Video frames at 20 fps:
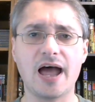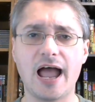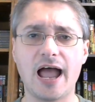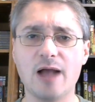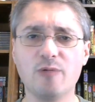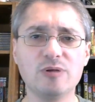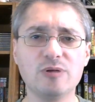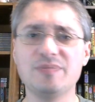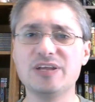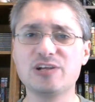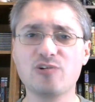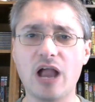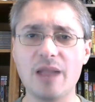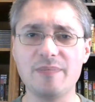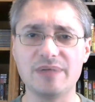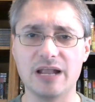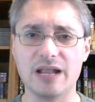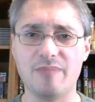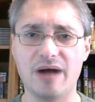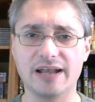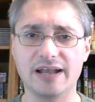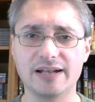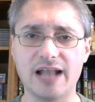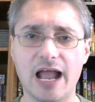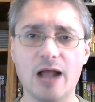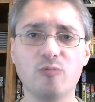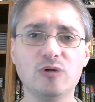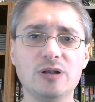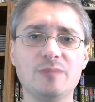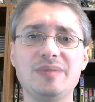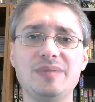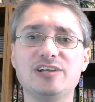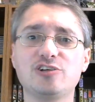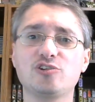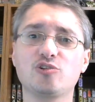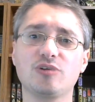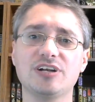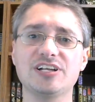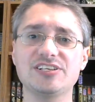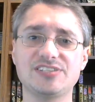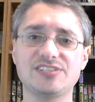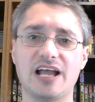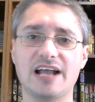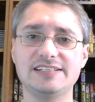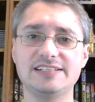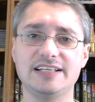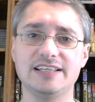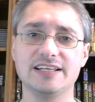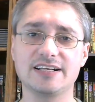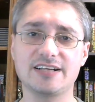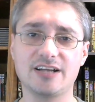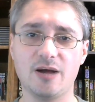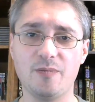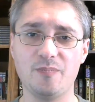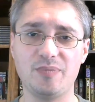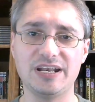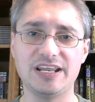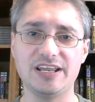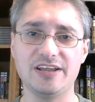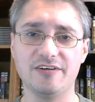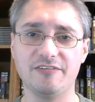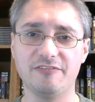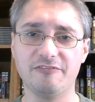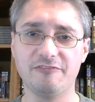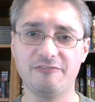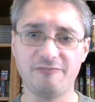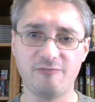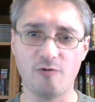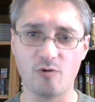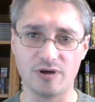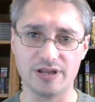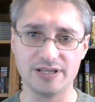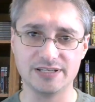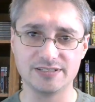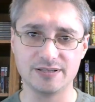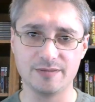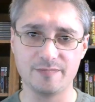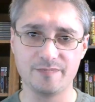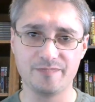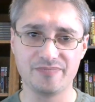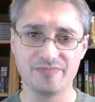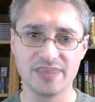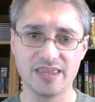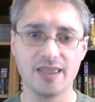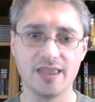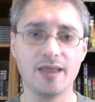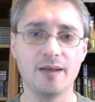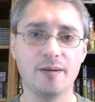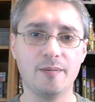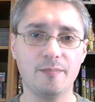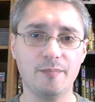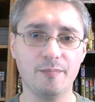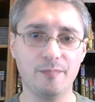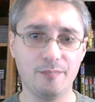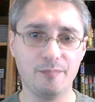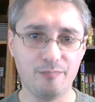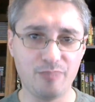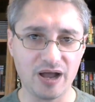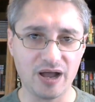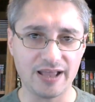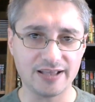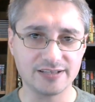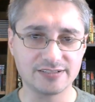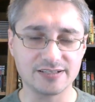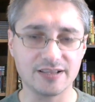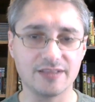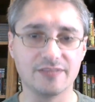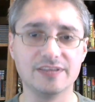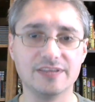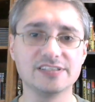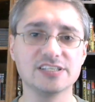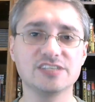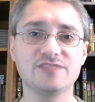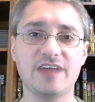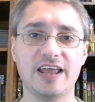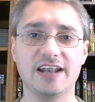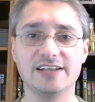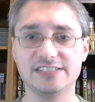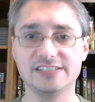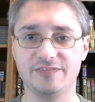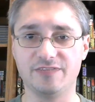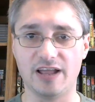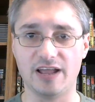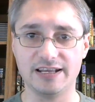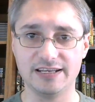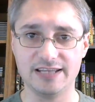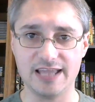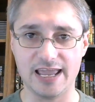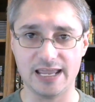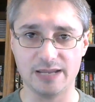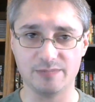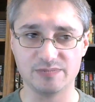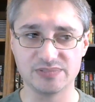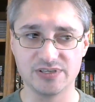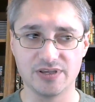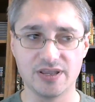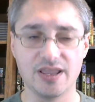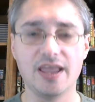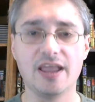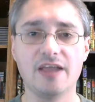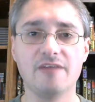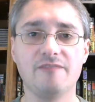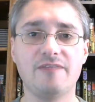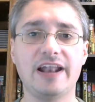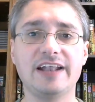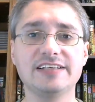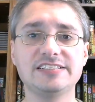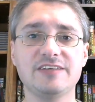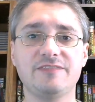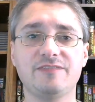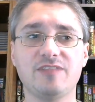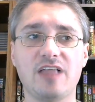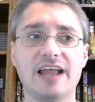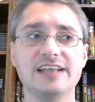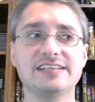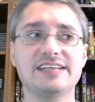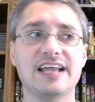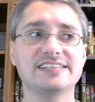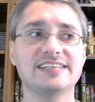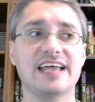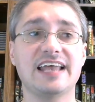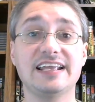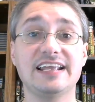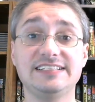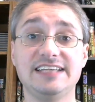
I wouldn't be griping about it. I wouldn't be criticizing the company for it. But this is Fantasy Flight Games. Fantasy Flight has had a